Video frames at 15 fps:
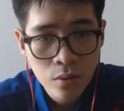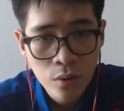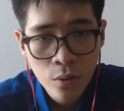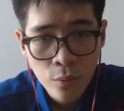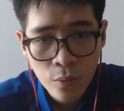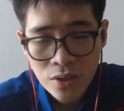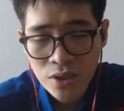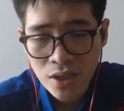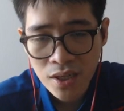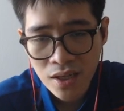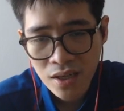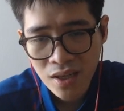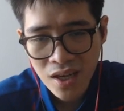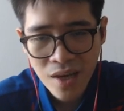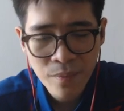which
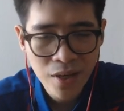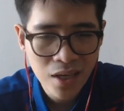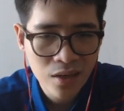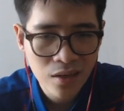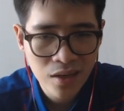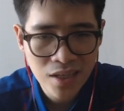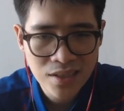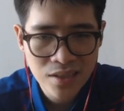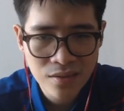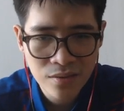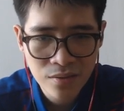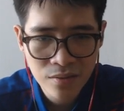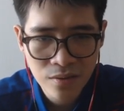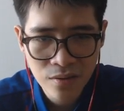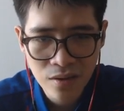I mean leads
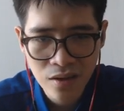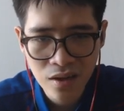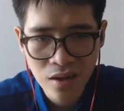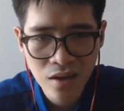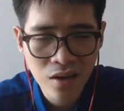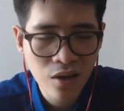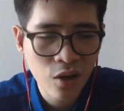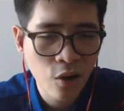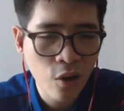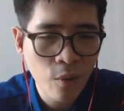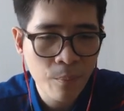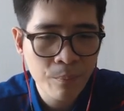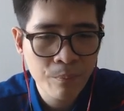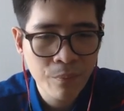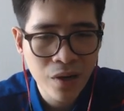to a
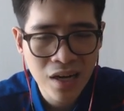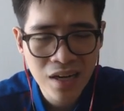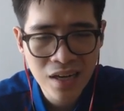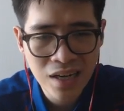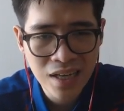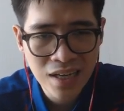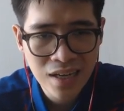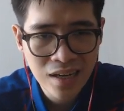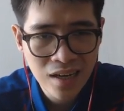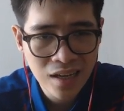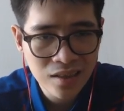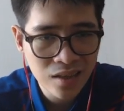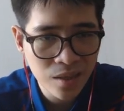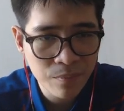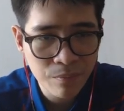
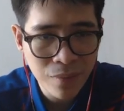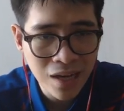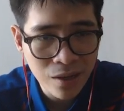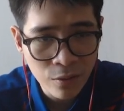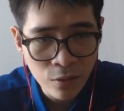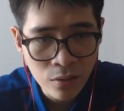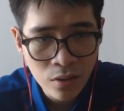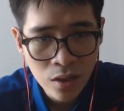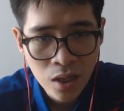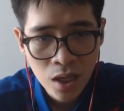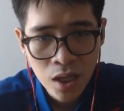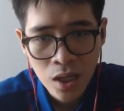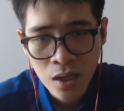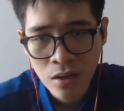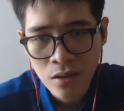complicated battle.
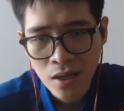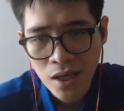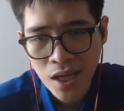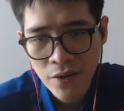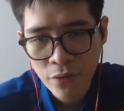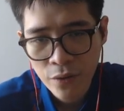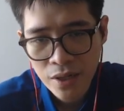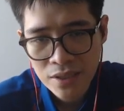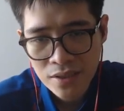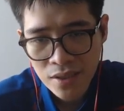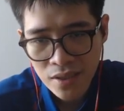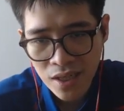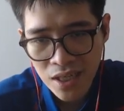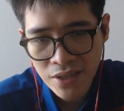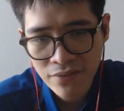Like here, for instance,
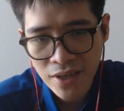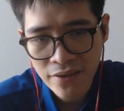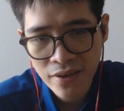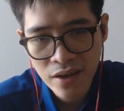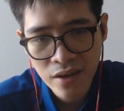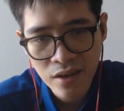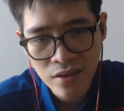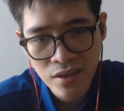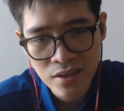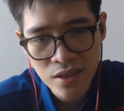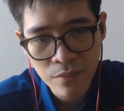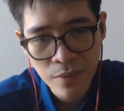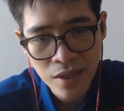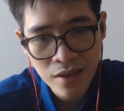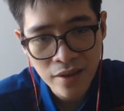knight d5 here, I think it's the
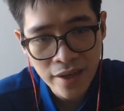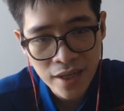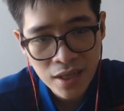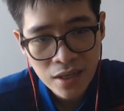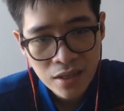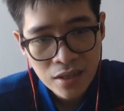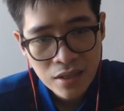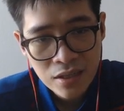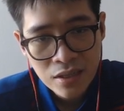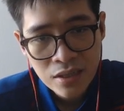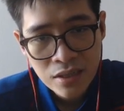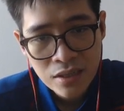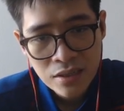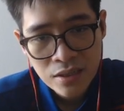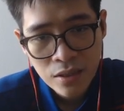main line.
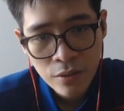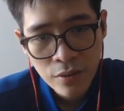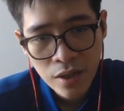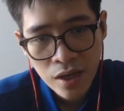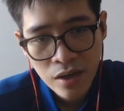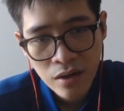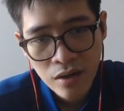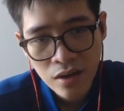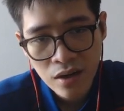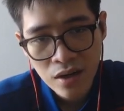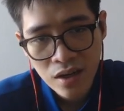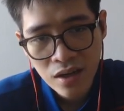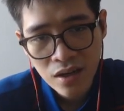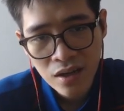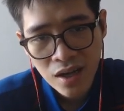So here,
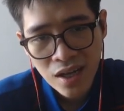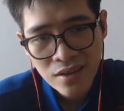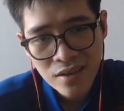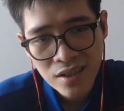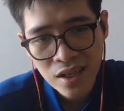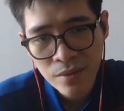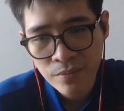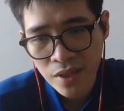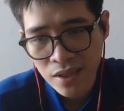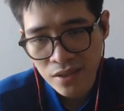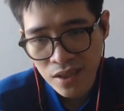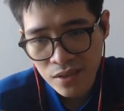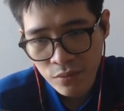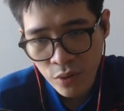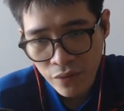I think you can play
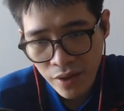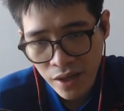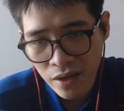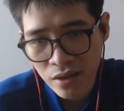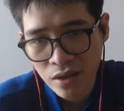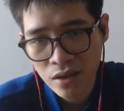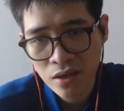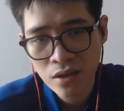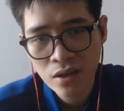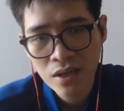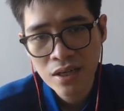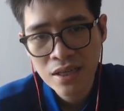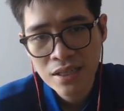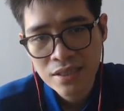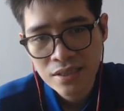this move here,
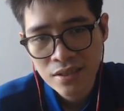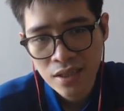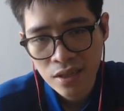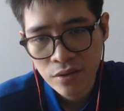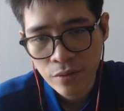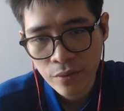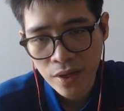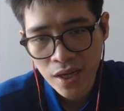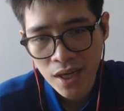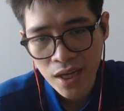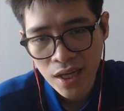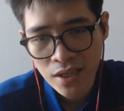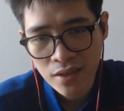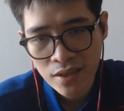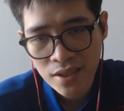
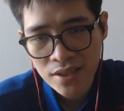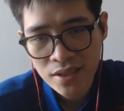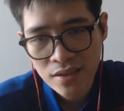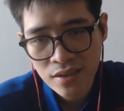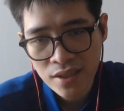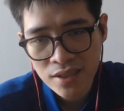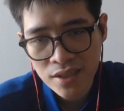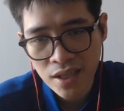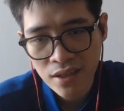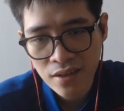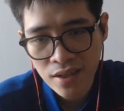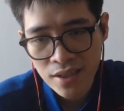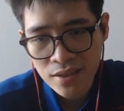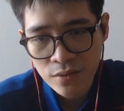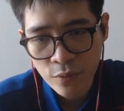c3, this, and
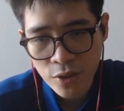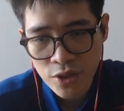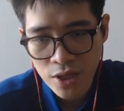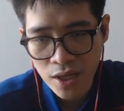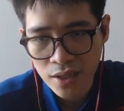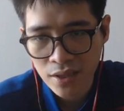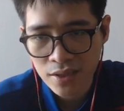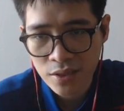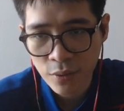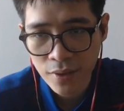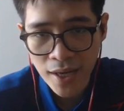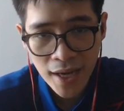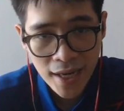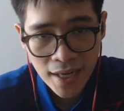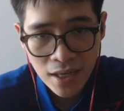this, which I think is
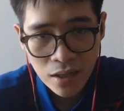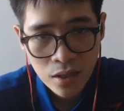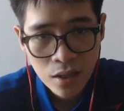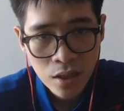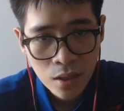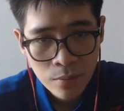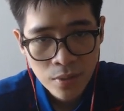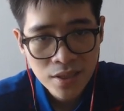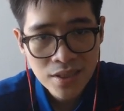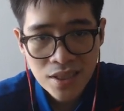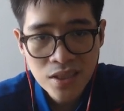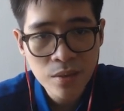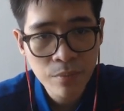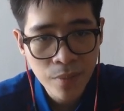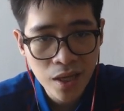okay. But this is
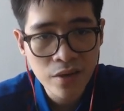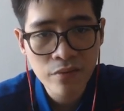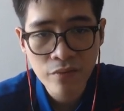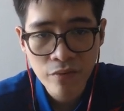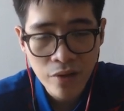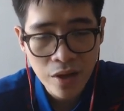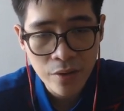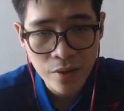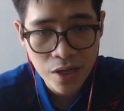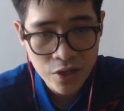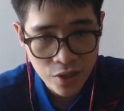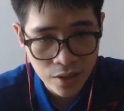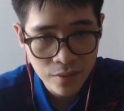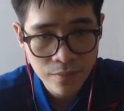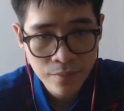the main variation